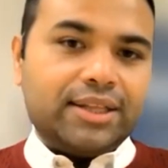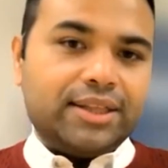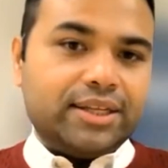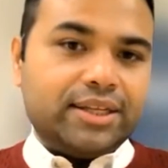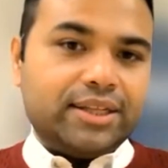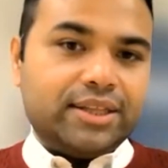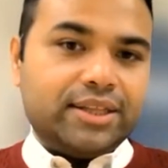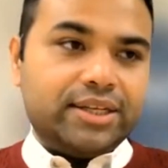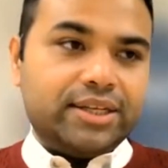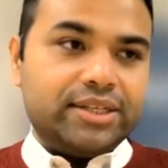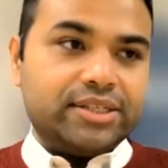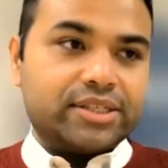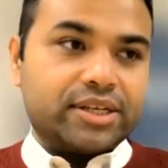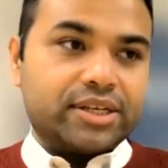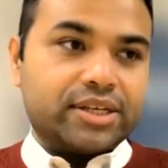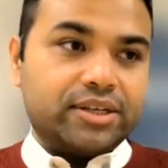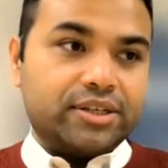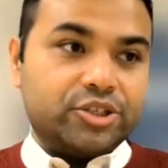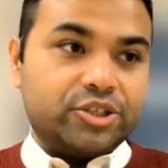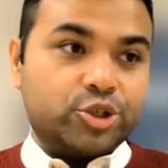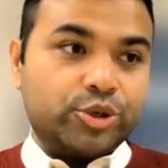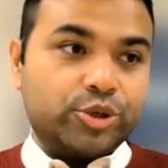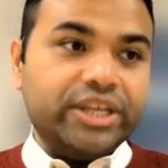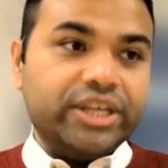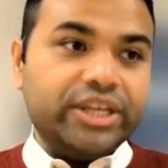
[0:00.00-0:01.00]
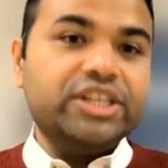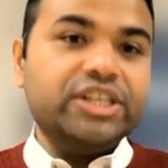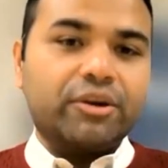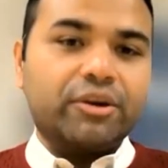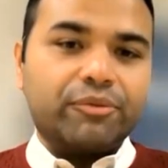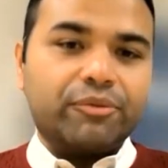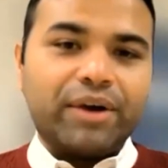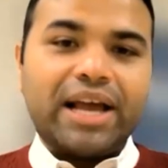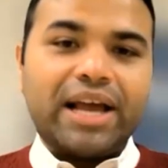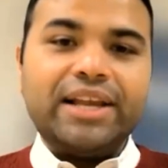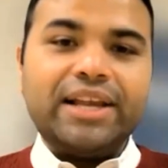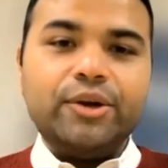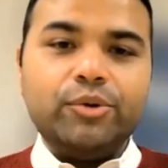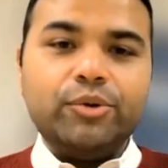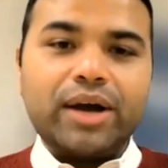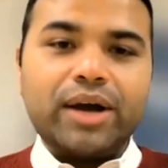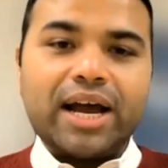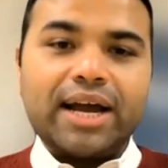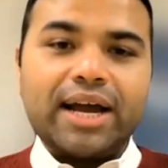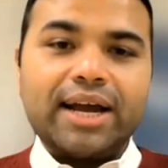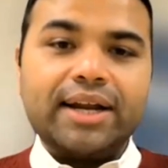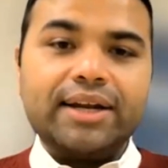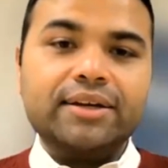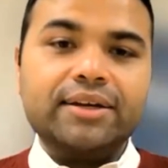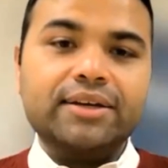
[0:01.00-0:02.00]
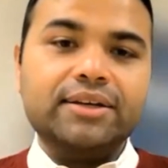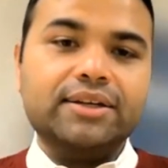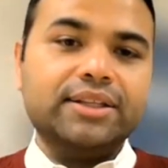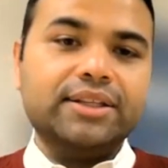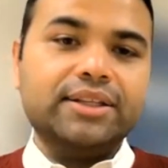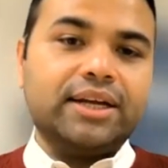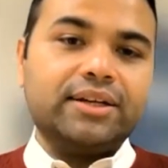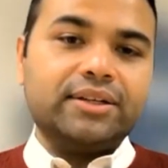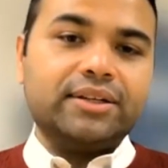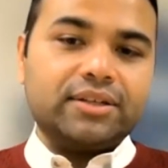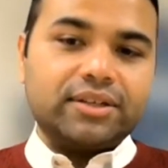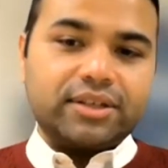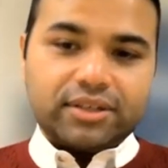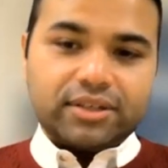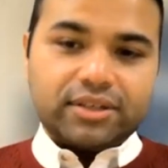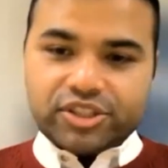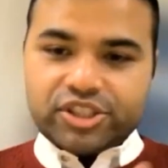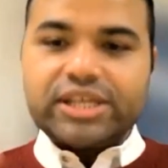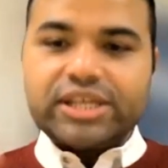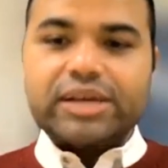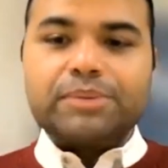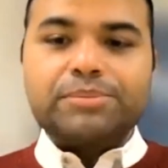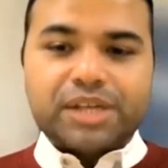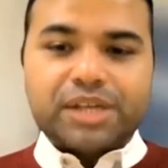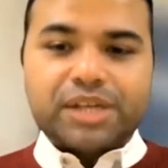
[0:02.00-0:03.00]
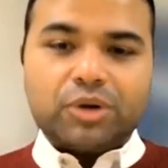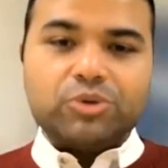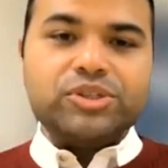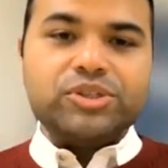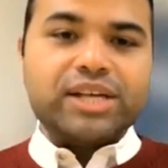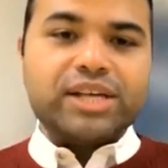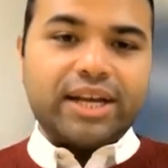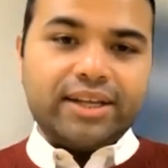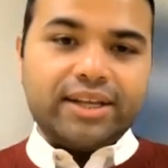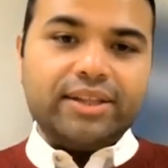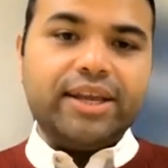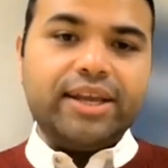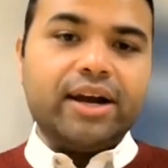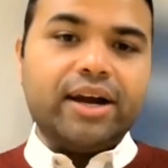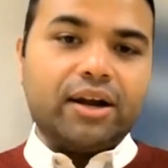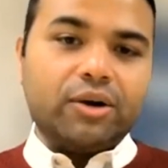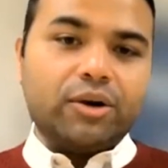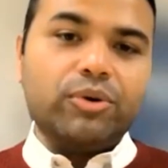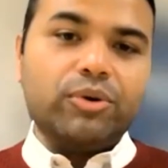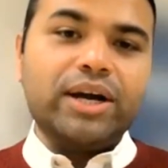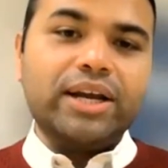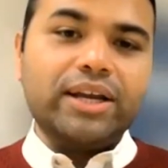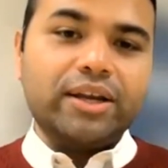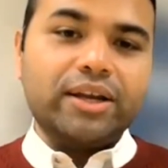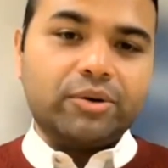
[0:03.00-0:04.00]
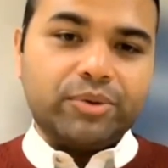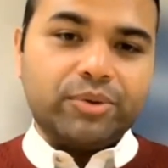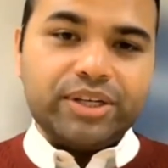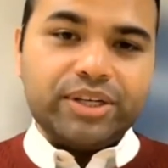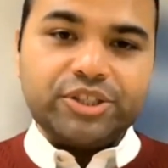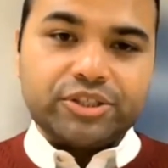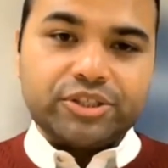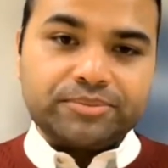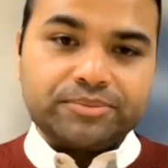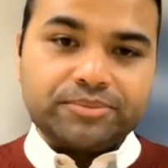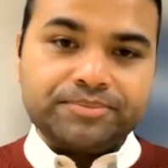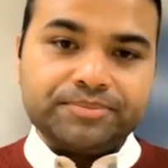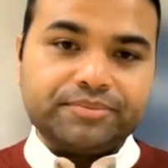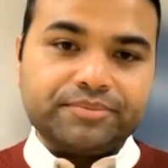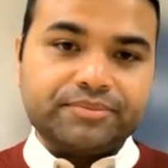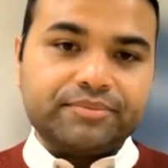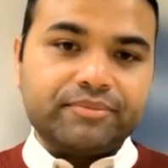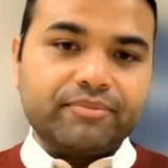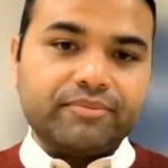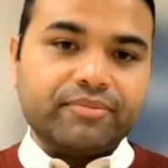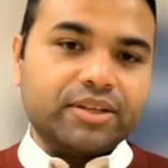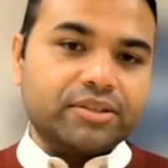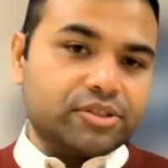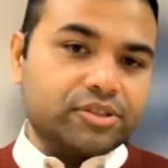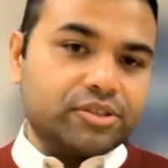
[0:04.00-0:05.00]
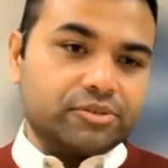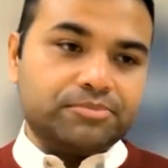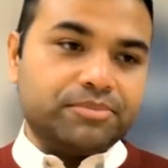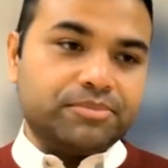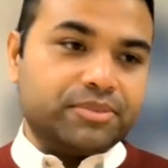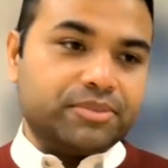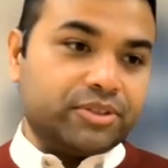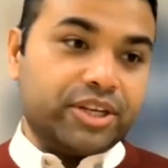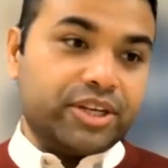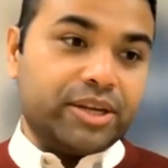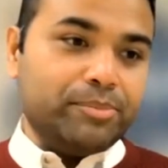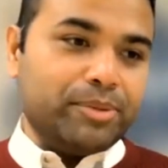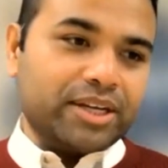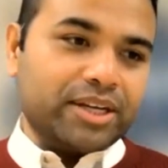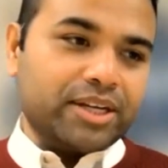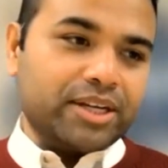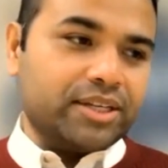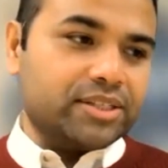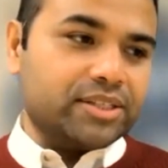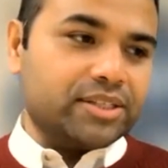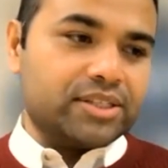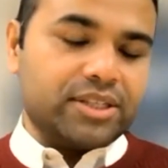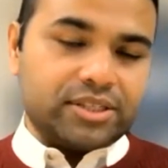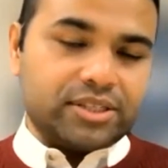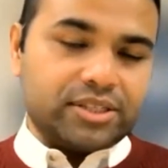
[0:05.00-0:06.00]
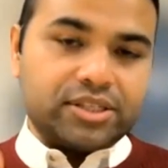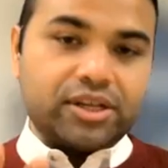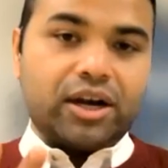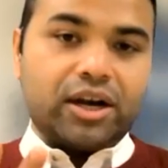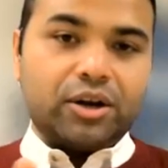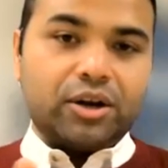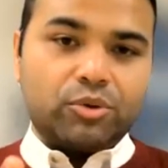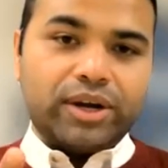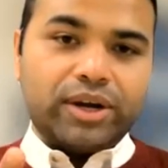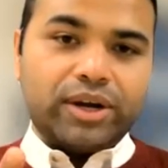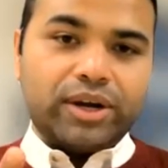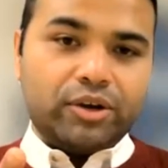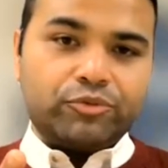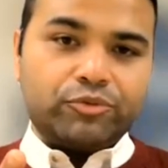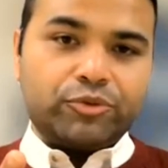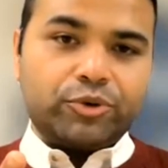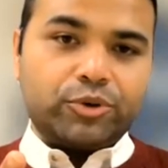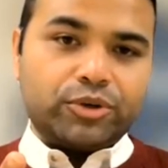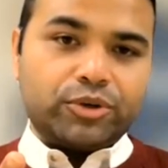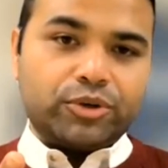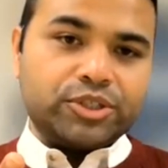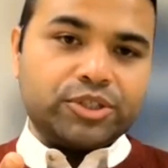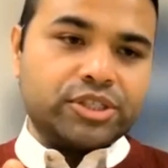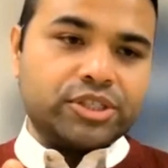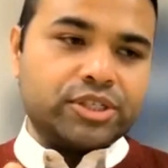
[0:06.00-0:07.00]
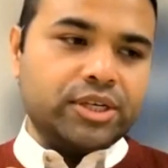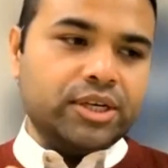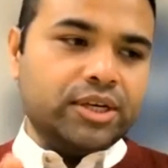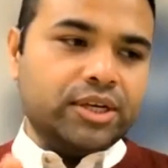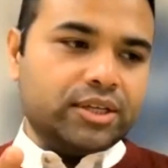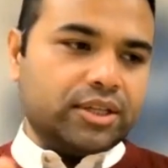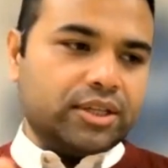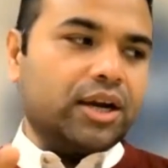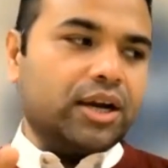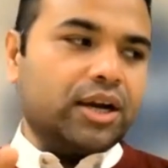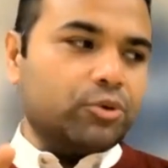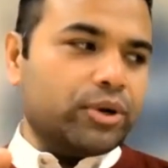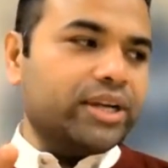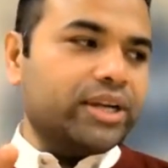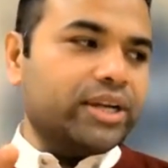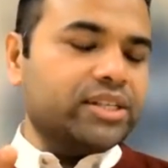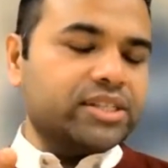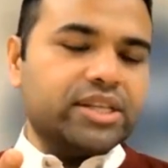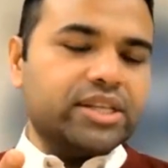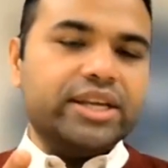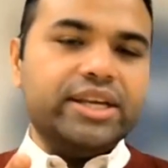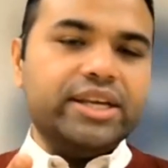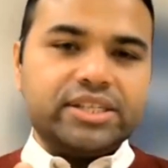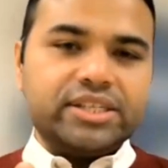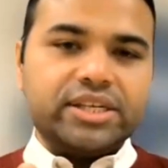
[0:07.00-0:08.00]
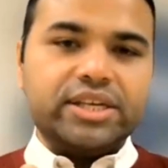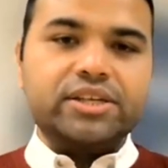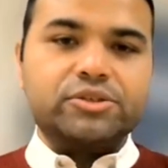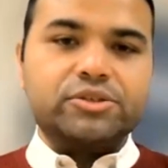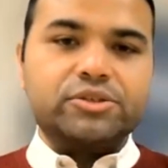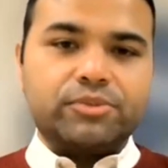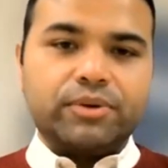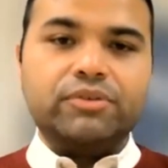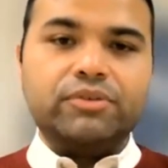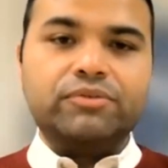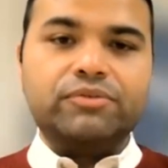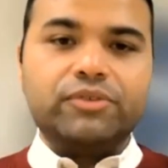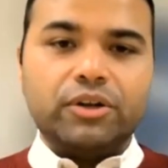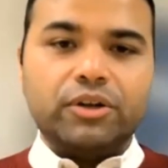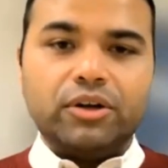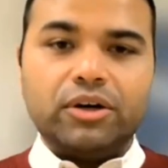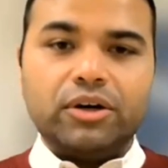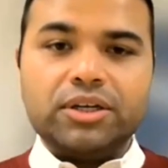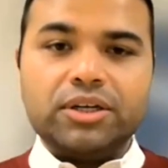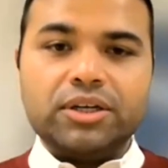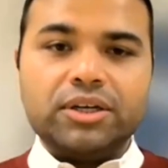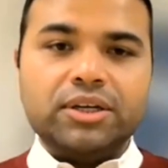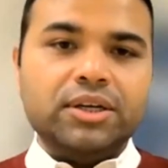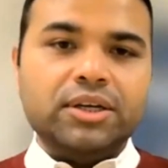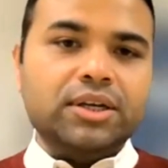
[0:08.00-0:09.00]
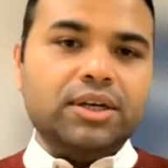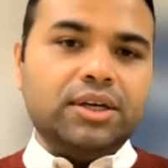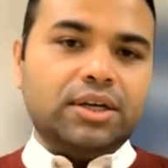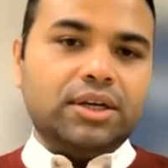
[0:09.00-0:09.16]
And then there's a strategic value add that steps outside the ROI equation. So 3 buckets. There's the ROI, of course. The ROI is the easiest one of the lot.